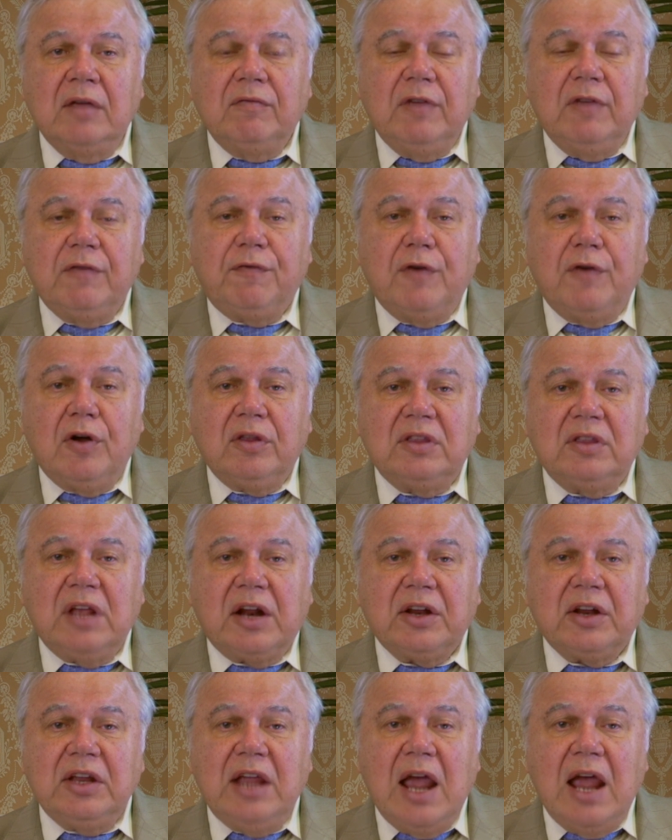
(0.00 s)
before the
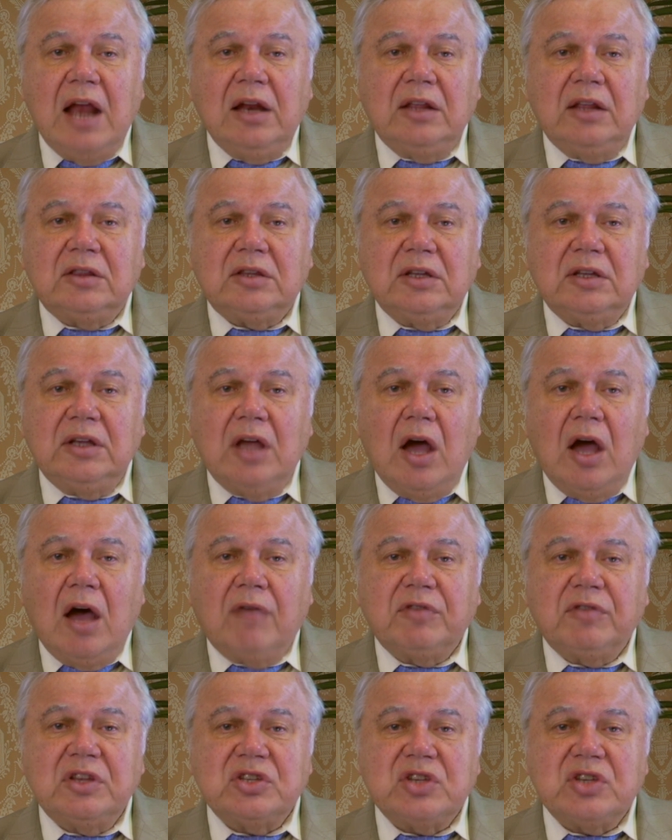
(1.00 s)
reality
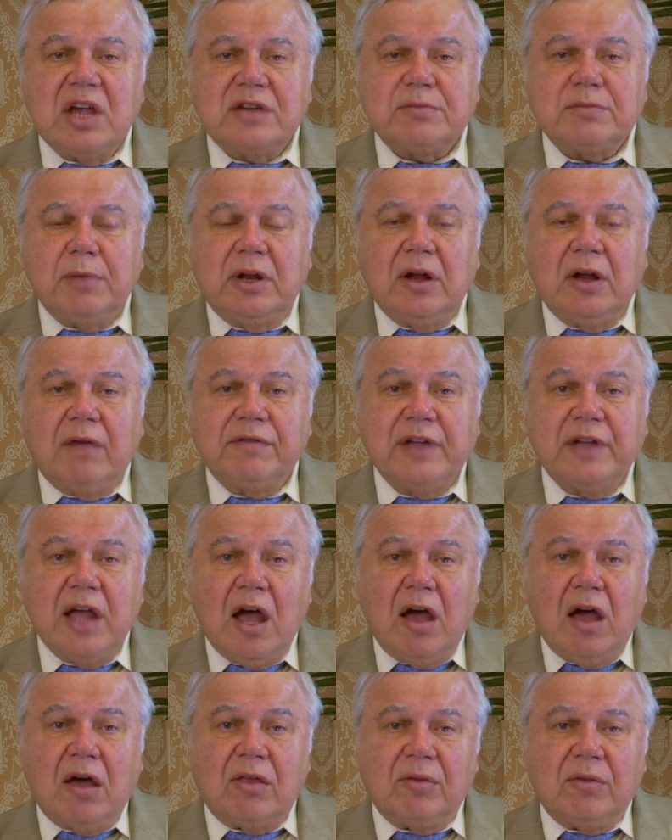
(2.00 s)
of the judgment of
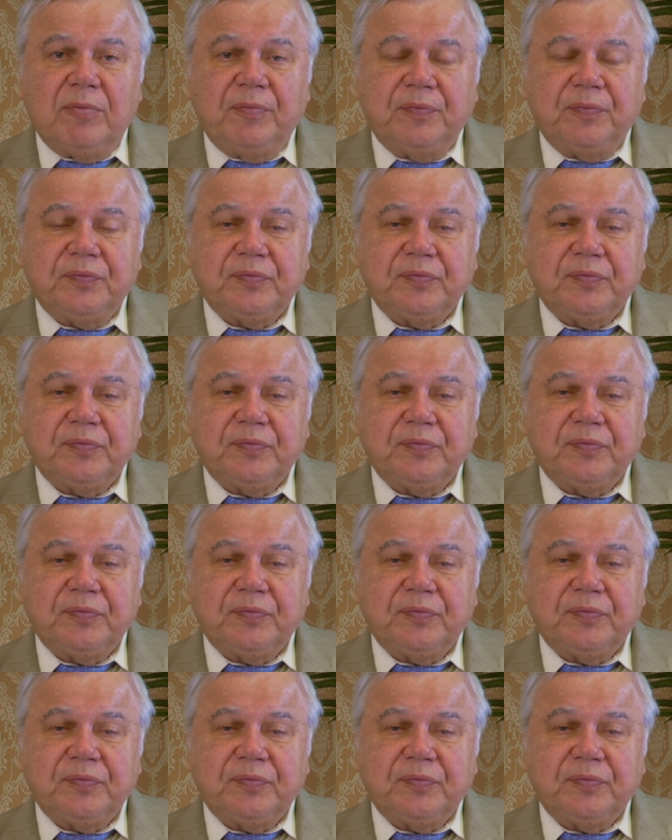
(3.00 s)
God.